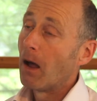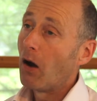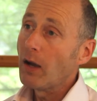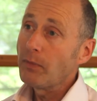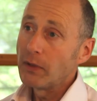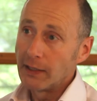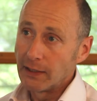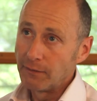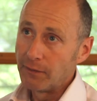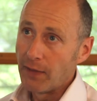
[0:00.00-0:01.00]
I
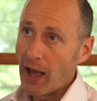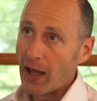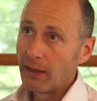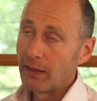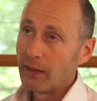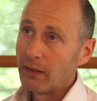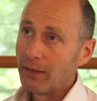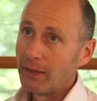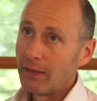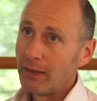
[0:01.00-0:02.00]
believe that
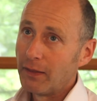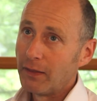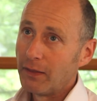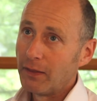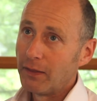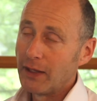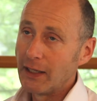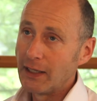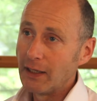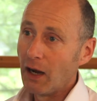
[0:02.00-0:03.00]

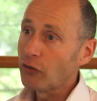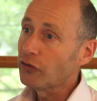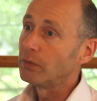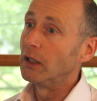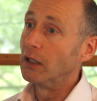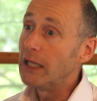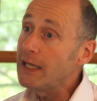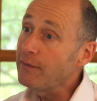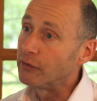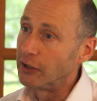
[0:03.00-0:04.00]
the ultimate
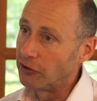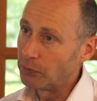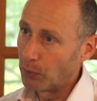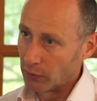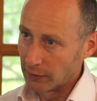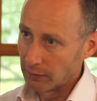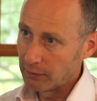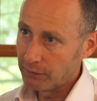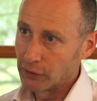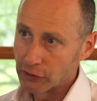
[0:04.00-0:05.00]
leverage point
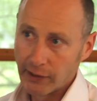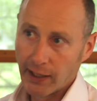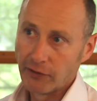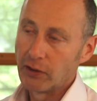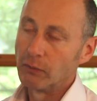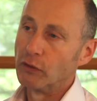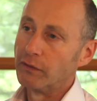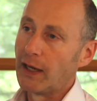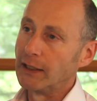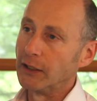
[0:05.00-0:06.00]
for creating more
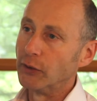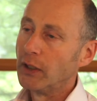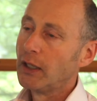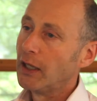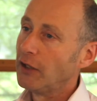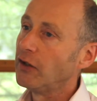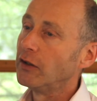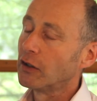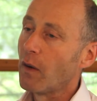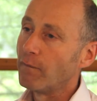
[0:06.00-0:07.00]
value is
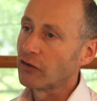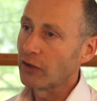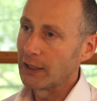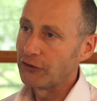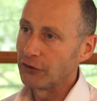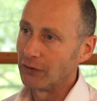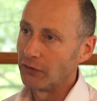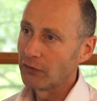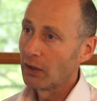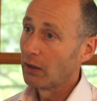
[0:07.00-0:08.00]
in the
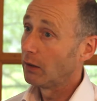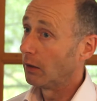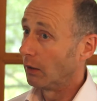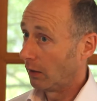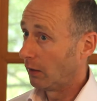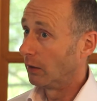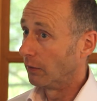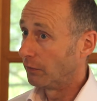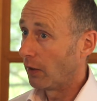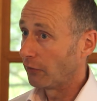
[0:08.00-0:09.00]
conversations that
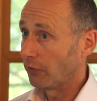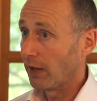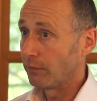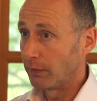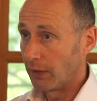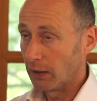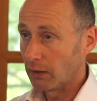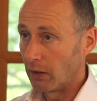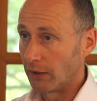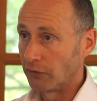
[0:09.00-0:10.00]
advisors have with their
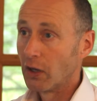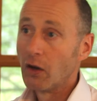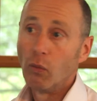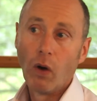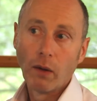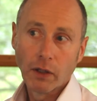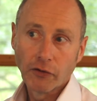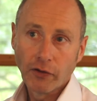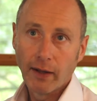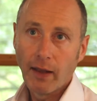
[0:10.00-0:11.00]
clients. Why would I
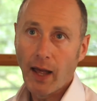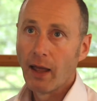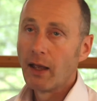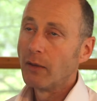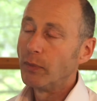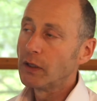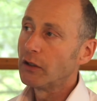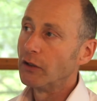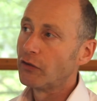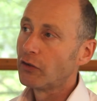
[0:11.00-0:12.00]
say that?
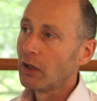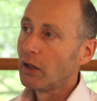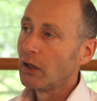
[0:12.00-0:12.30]
Because